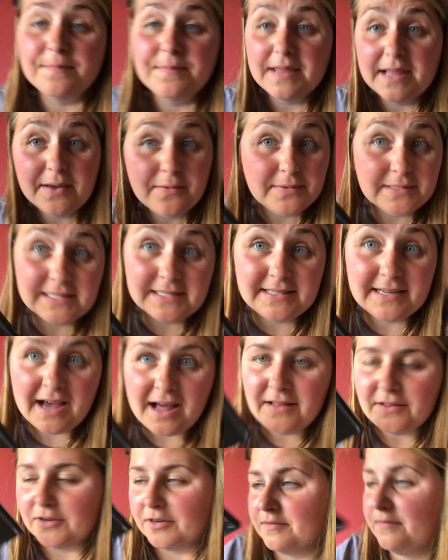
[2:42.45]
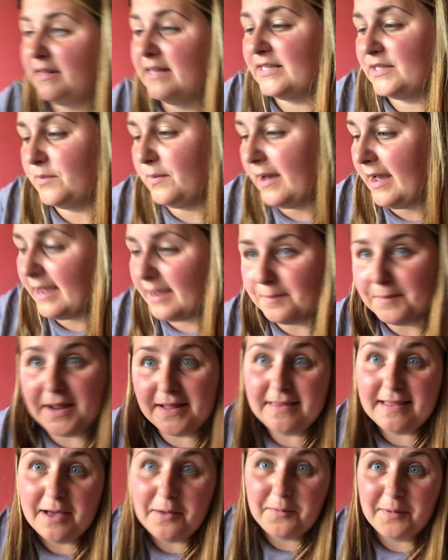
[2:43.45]
It was $1. That's why I'm not
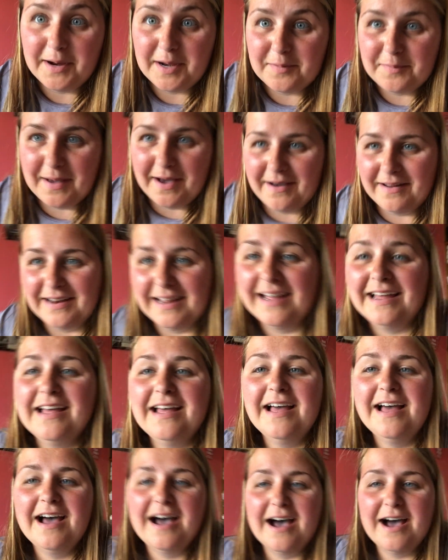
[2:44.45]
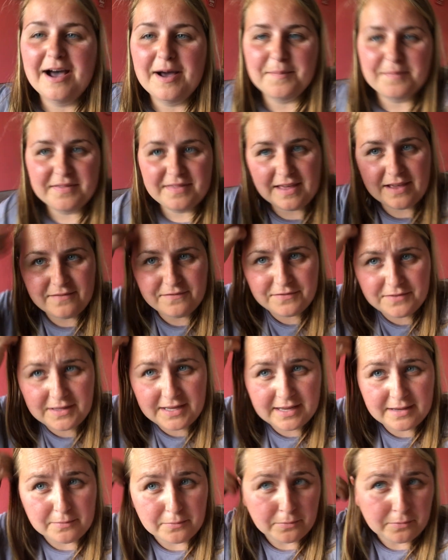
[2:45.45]
that worried about it.
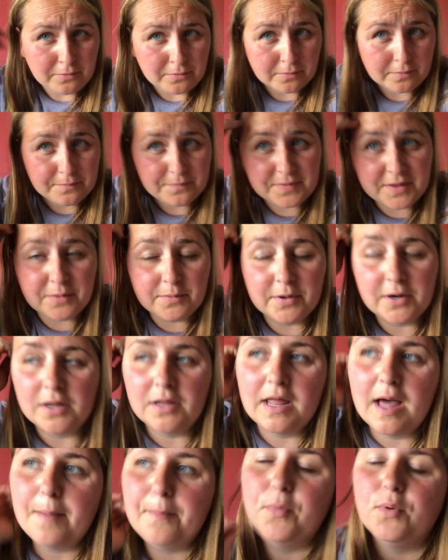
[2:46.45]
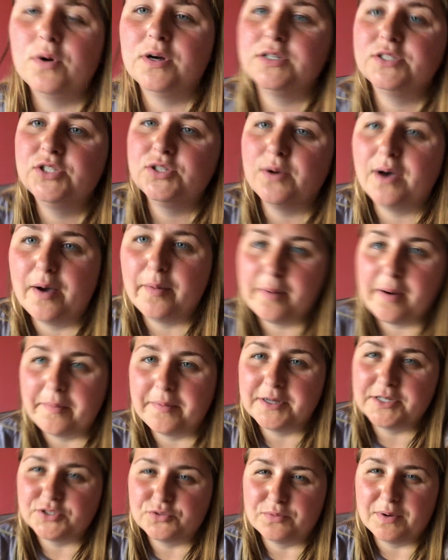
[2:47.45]
Thankfully, there were a lot more, so I'll
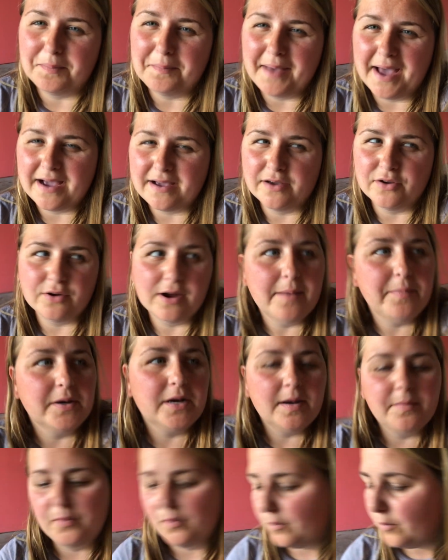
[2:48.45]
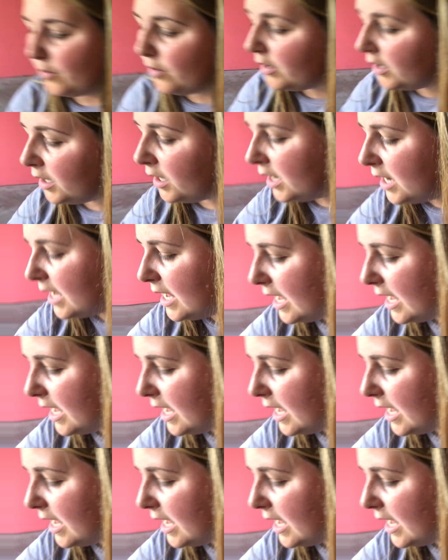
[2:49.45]
probably just run back and grab a couple more.